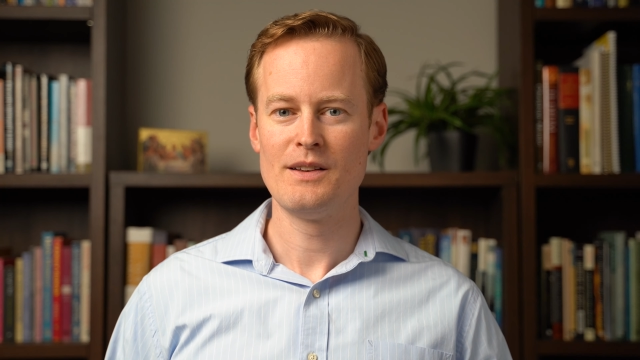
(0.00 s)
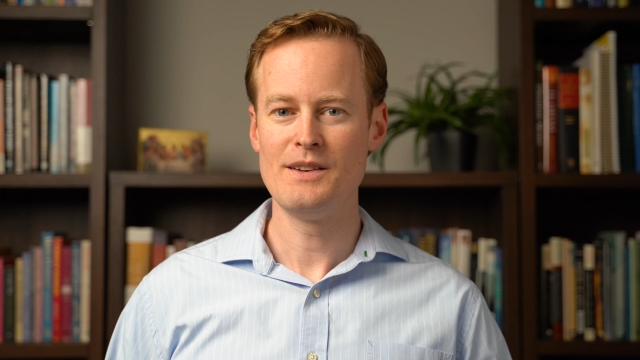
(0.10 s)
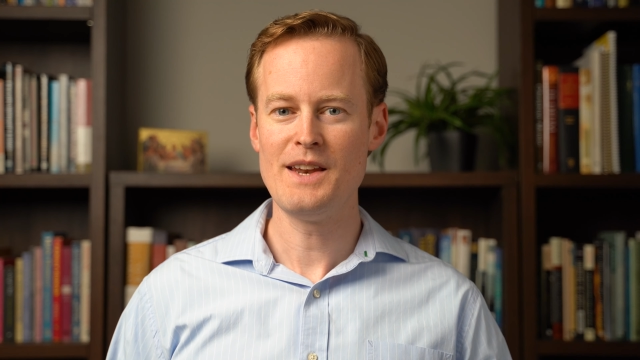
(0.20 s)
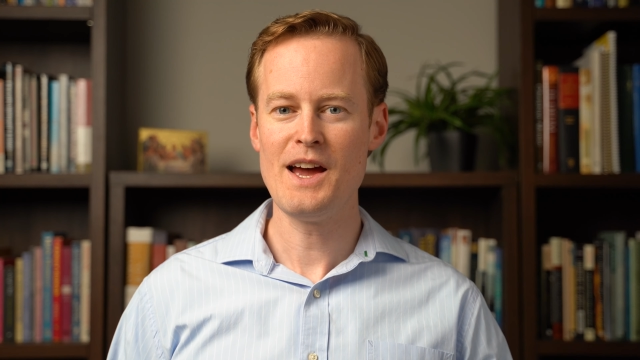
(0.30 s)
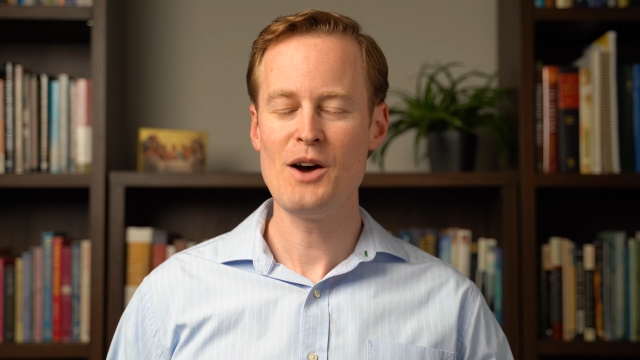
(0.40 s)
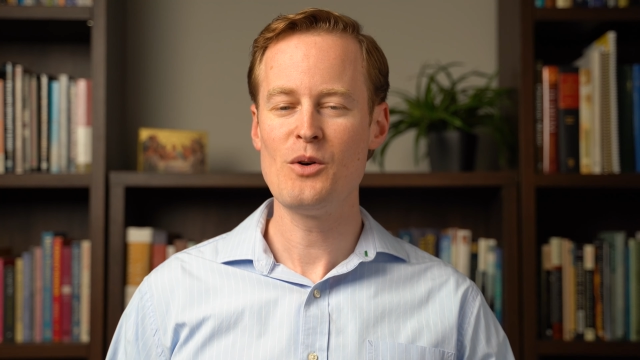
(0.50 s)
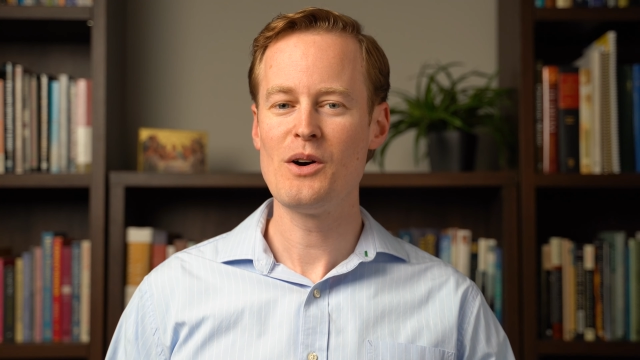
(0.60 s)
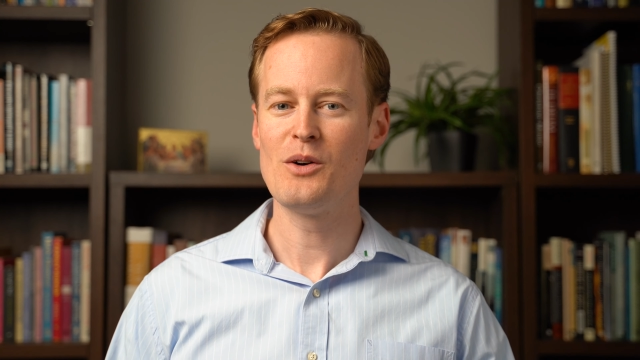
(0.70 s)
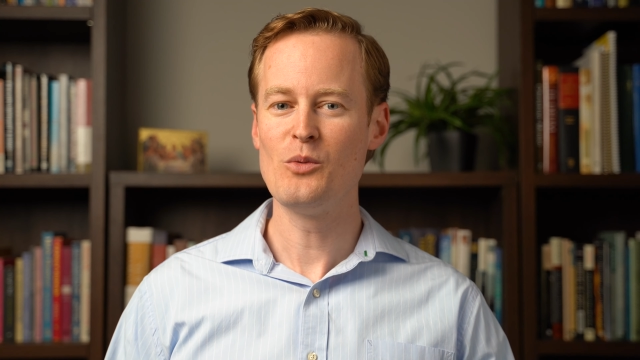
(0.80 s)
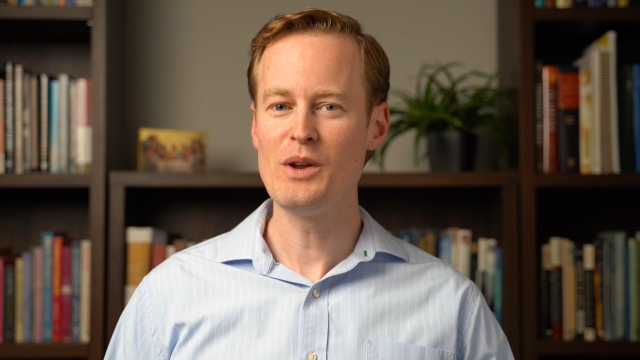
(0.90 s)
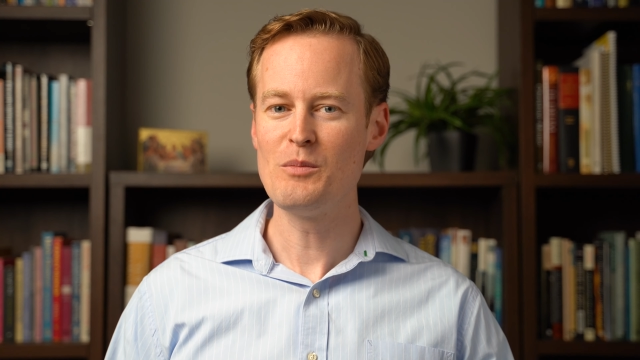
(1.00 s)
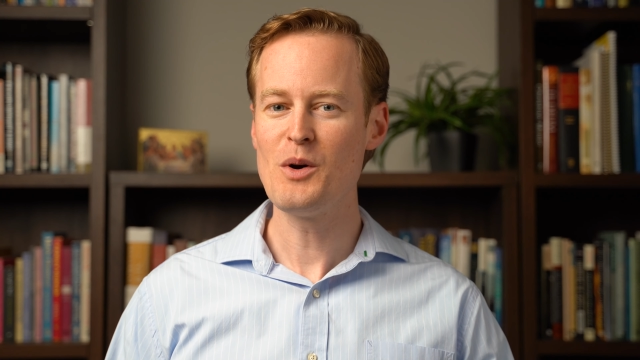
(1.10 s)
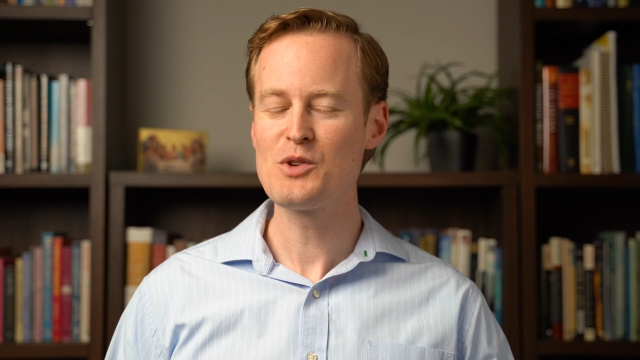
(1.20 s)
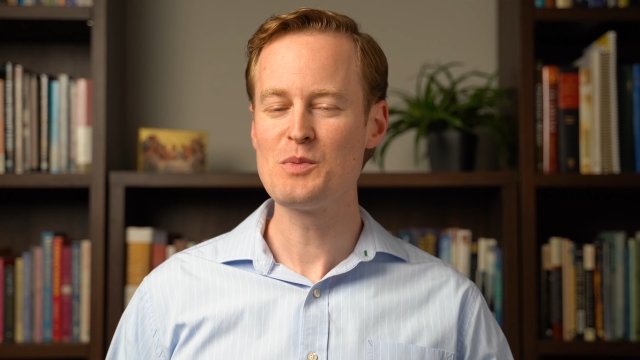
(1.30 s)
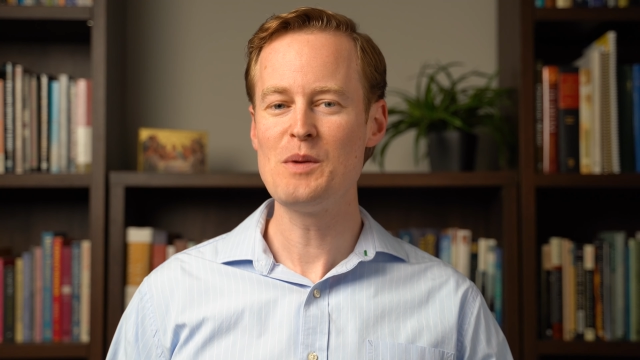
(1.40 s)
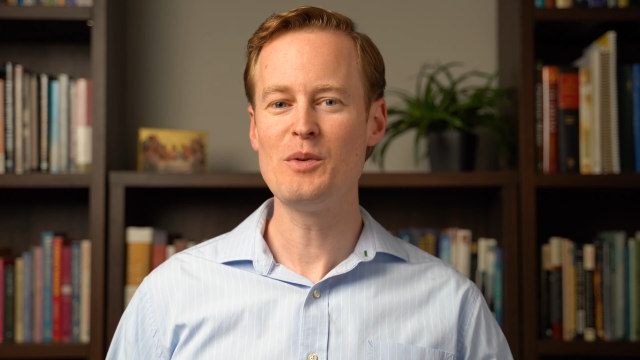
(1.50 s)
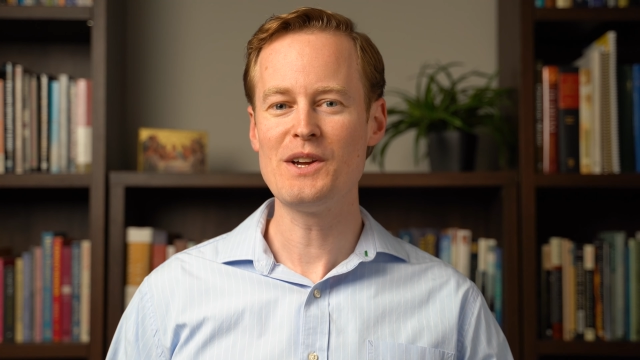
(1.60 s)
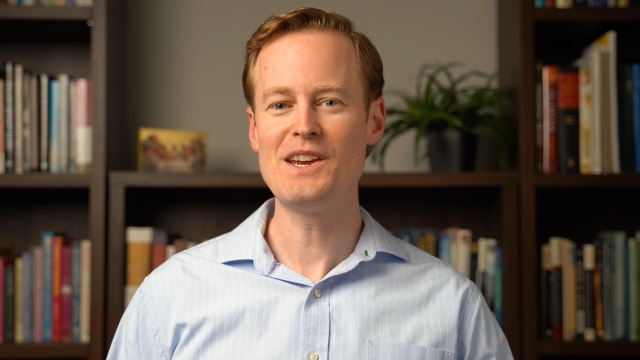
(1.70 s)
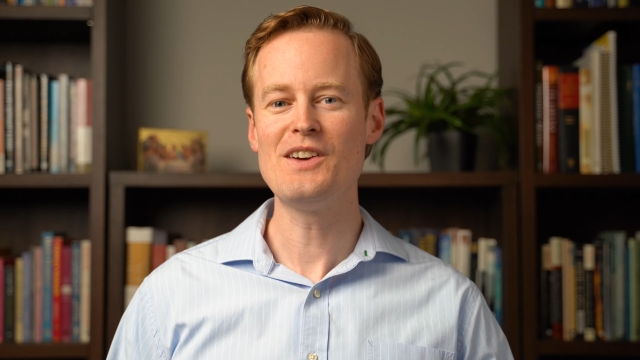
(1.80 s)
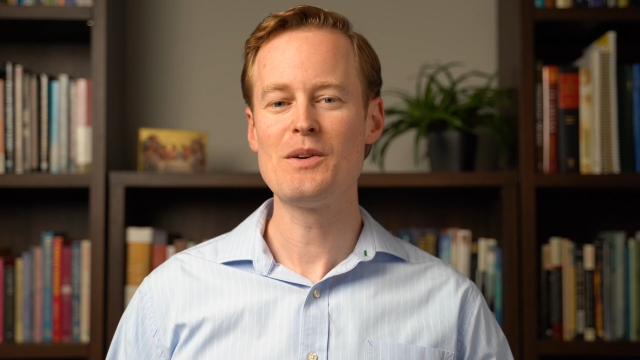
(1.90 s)
Now, when most people
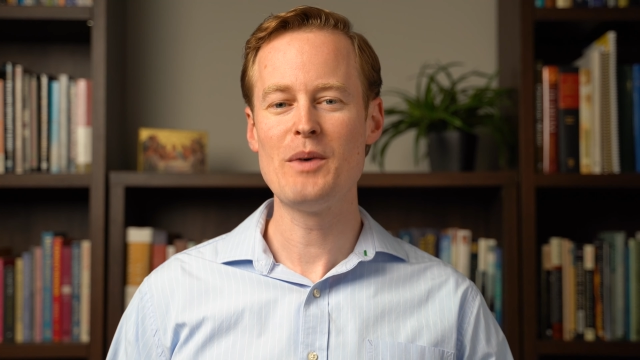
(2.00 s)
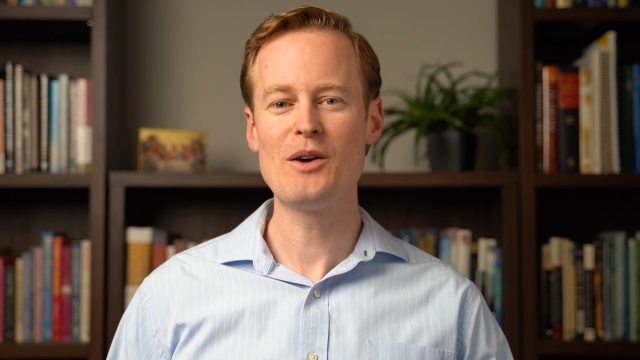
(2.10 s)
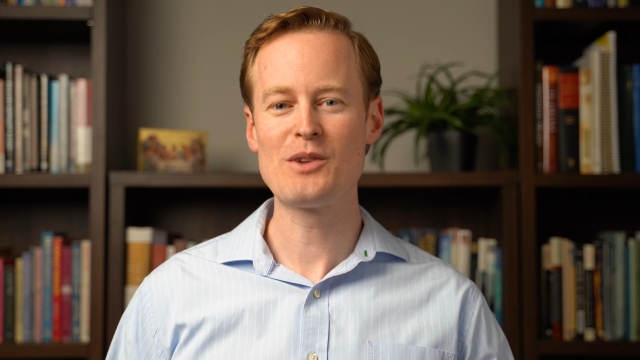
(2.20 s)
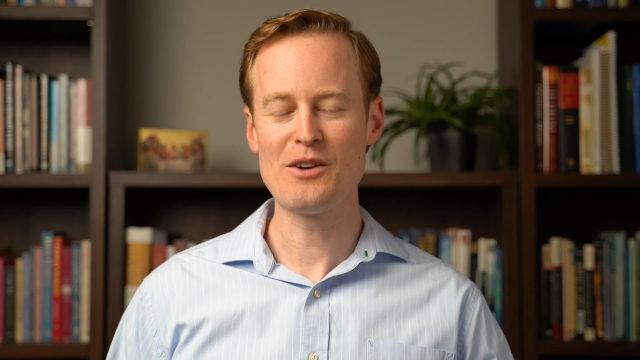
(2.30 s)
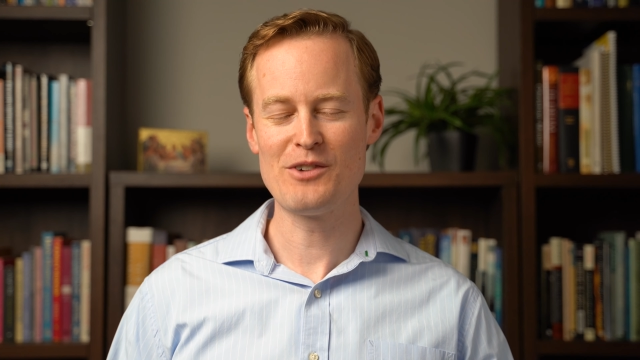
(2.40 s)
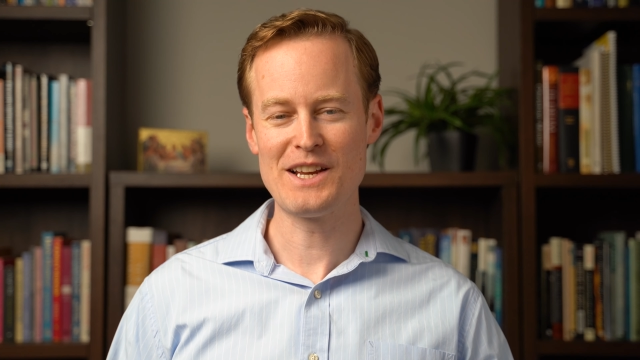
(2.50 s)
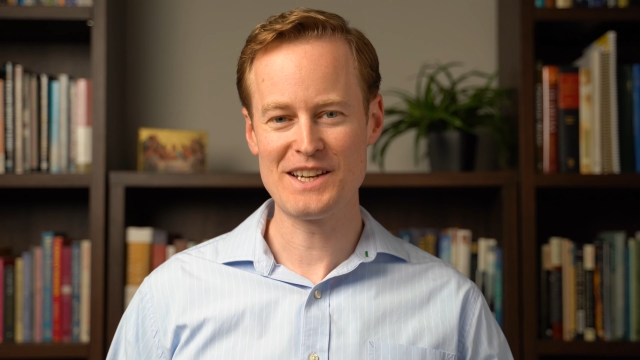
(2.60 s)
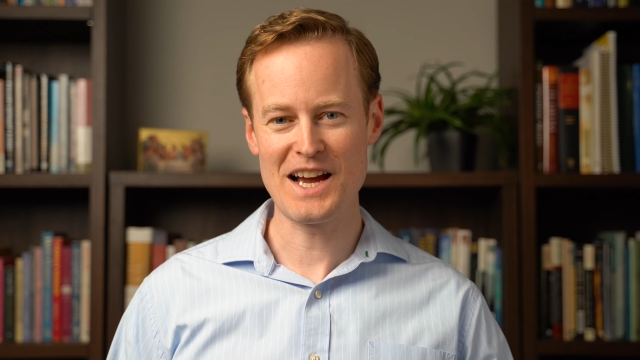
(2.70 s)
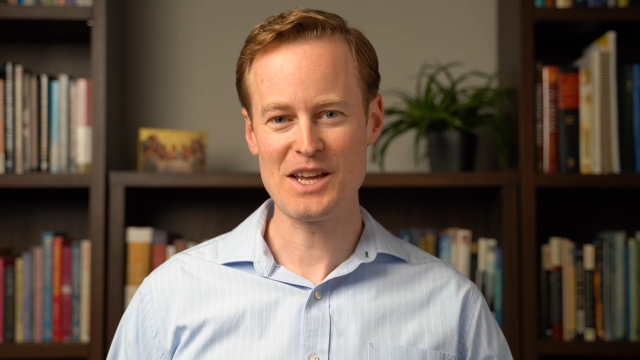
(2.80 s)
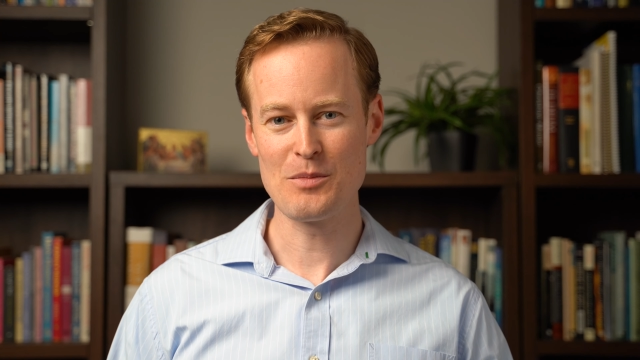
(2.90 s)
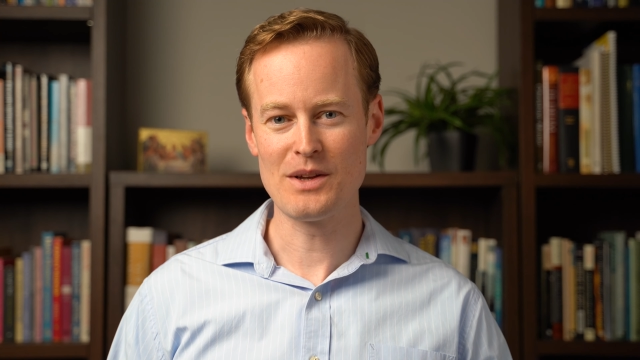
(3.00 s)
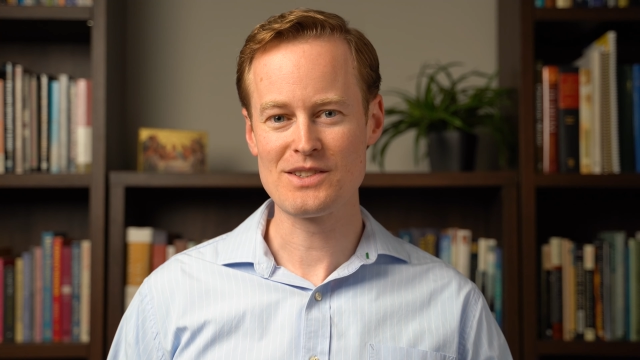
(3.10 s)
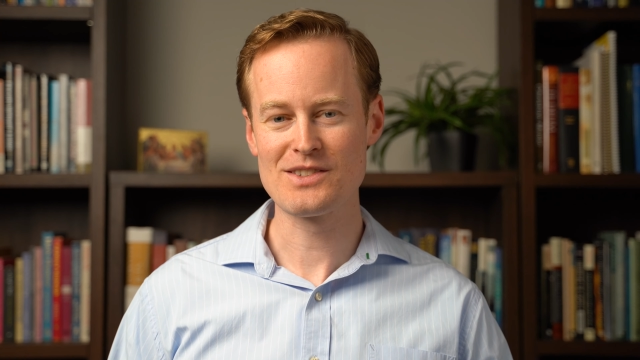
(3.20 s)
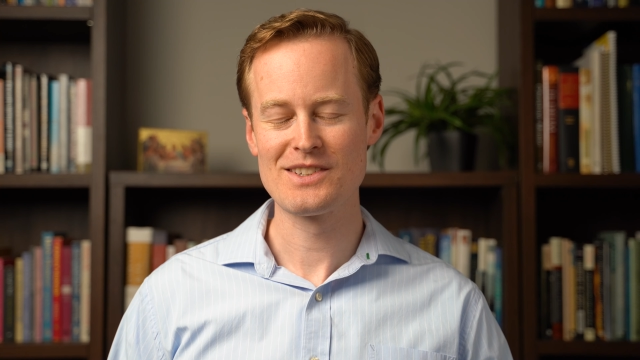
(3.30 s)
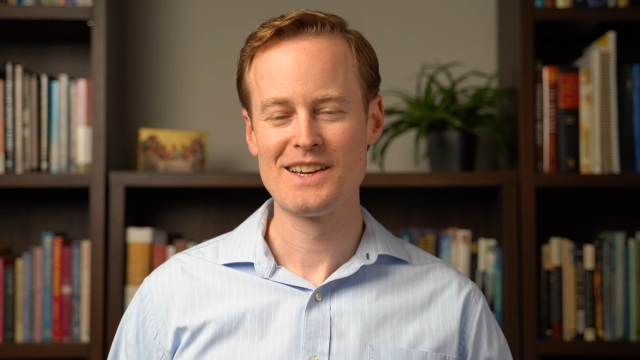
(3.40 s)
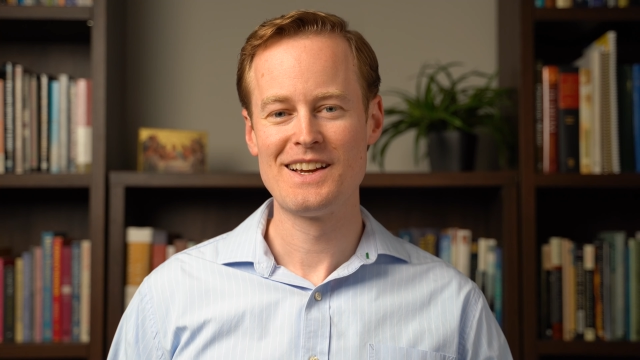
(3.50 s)
hear about governing documents,